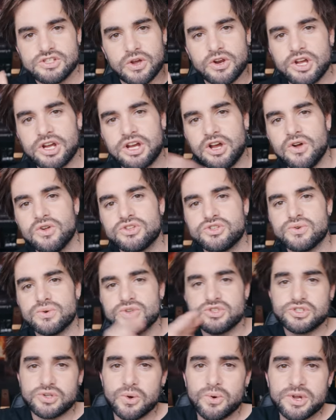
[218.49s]
So on a
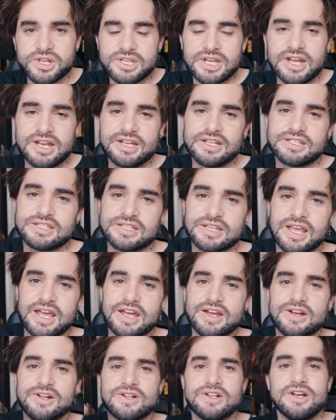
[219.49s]
cultural storytelling
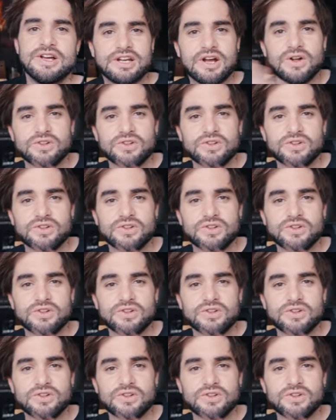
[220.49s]
scale,